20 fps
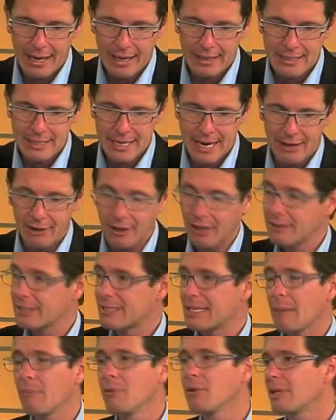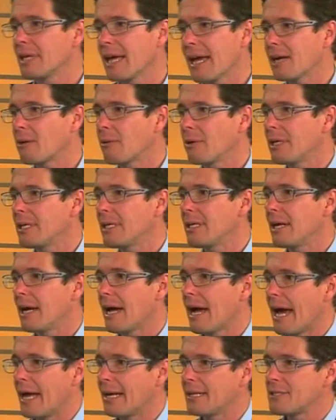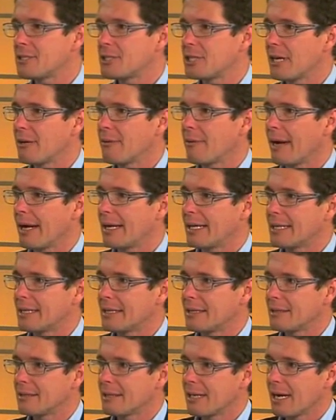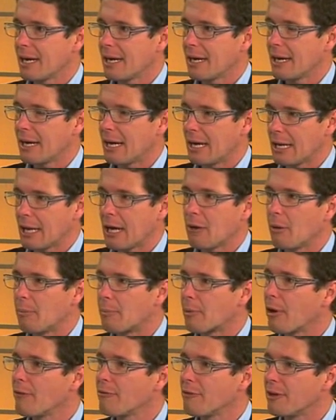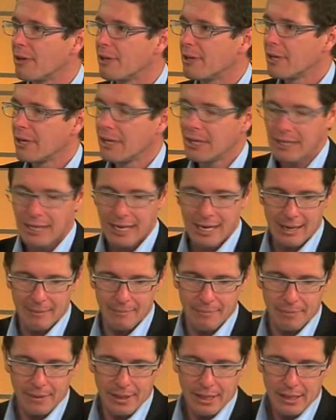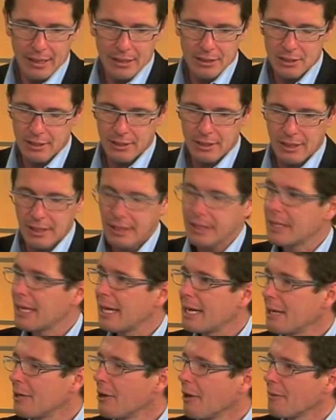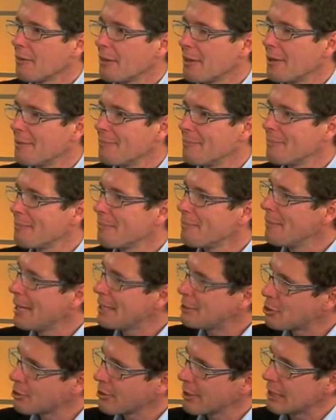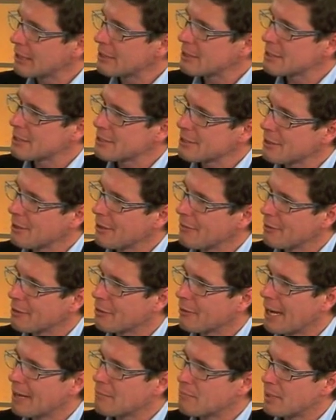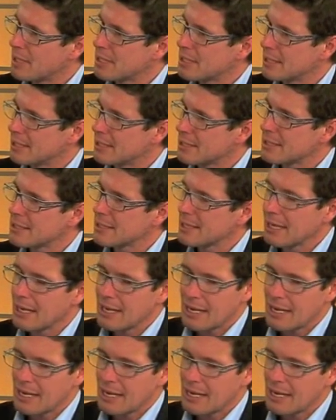It's now got double the equity and it's generating a lower profit. So they're not the metrics of a great business.